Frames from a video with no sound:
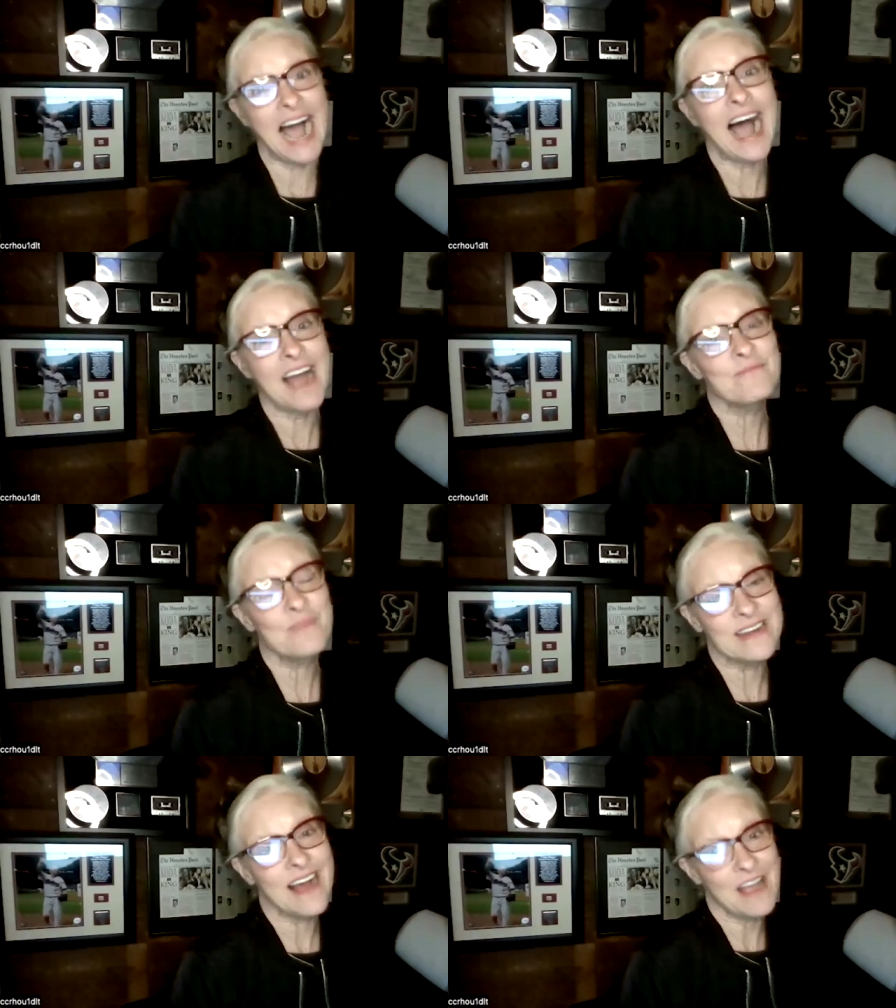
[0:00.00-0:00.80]
I've
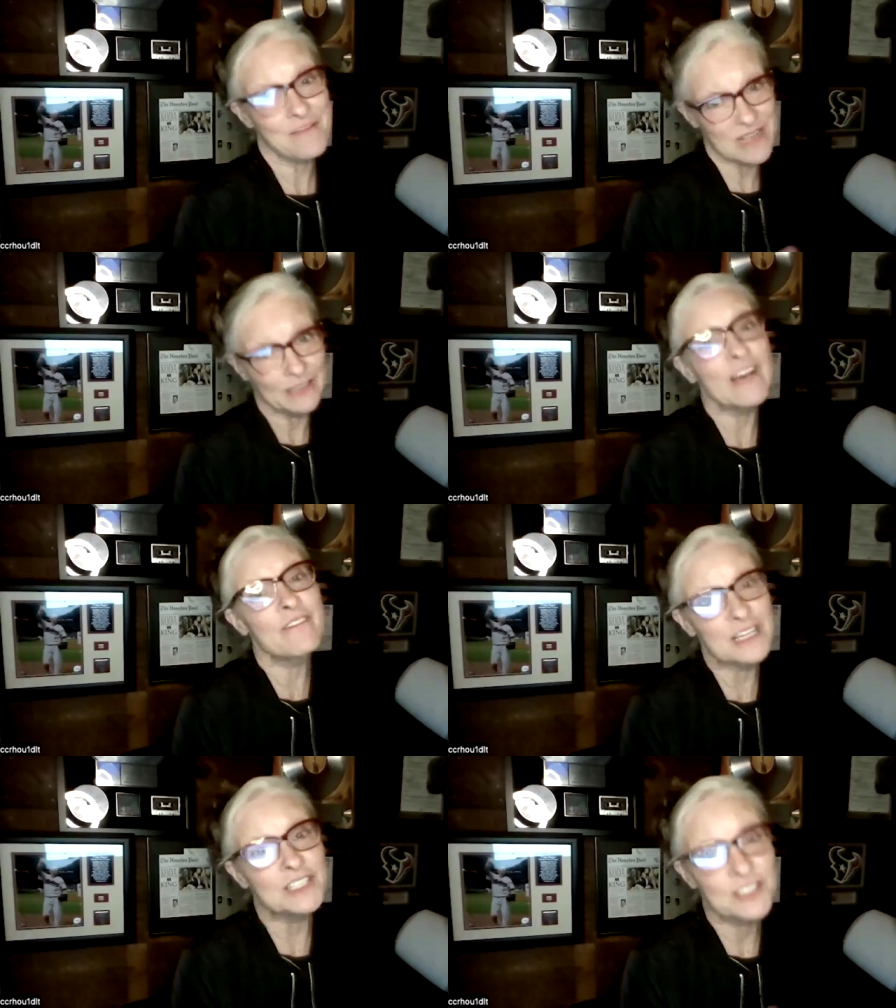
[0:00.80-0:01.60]
been, I've been
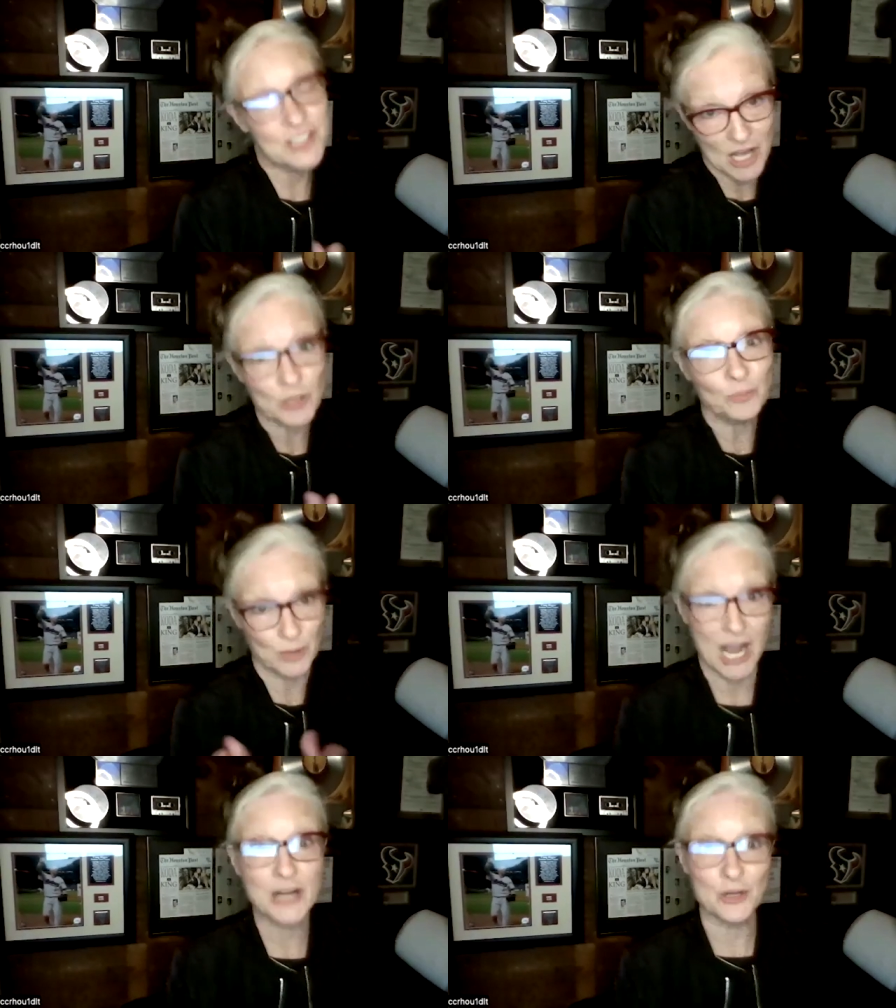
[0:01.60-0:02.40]
loving Donald
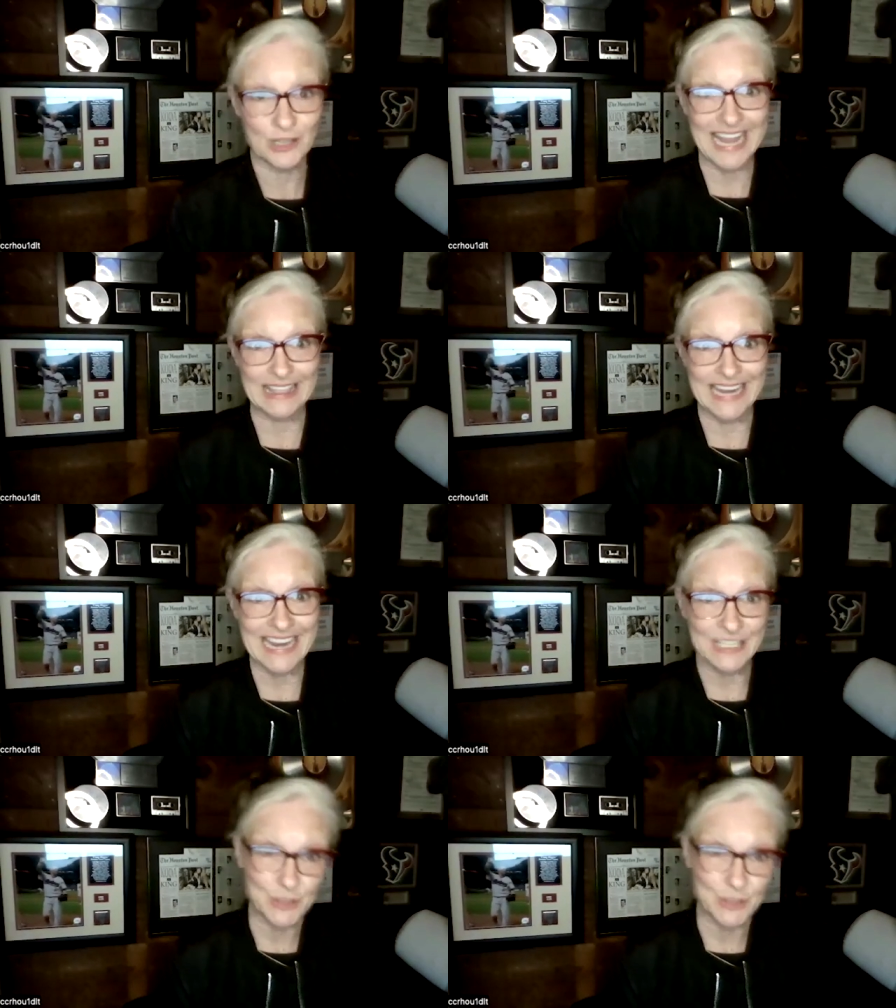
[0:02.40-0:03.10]
Pliner lately.